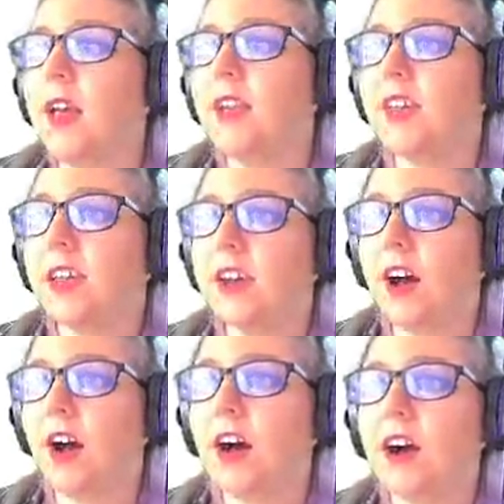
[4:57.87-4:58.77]
Then
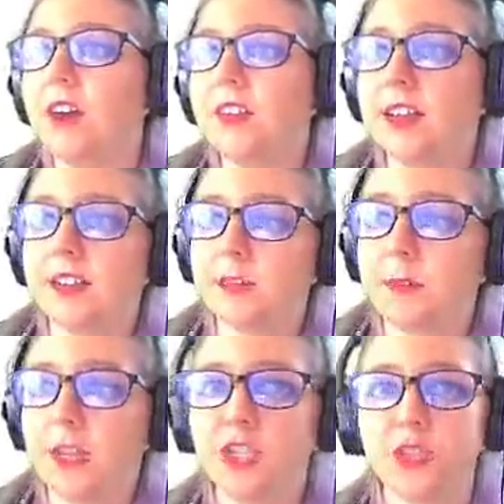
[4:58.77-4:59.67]
on the next
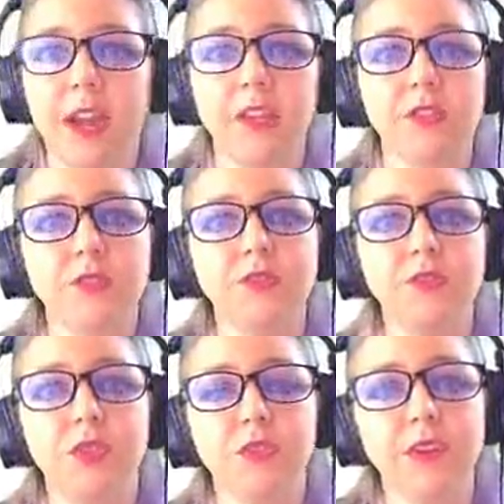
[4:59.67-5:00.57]
page, you have those
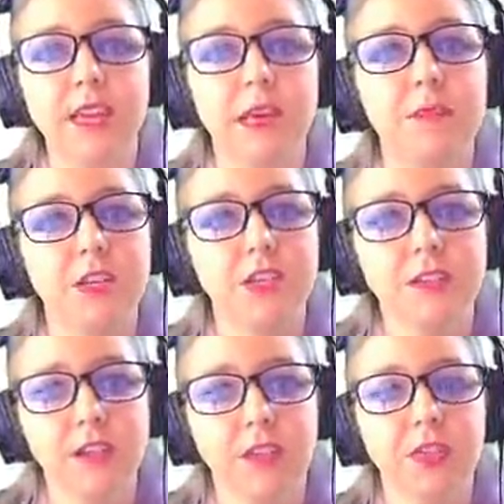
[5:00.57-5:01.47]
3
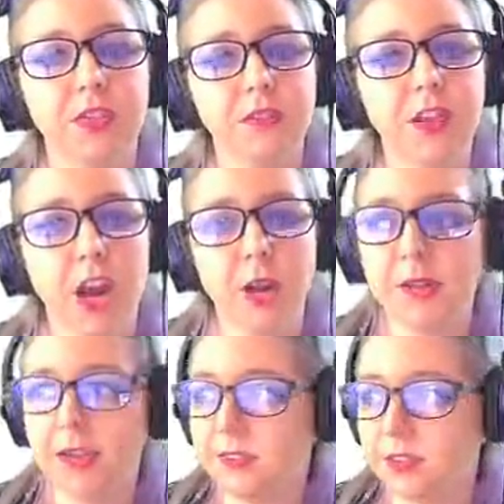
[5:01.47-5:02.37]
images of 3 carbon
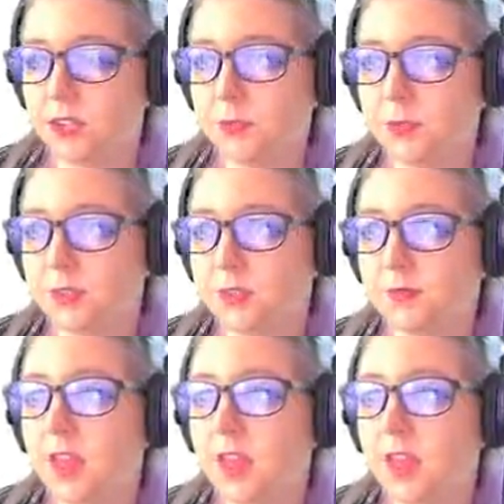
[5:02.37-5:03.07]
isotopes.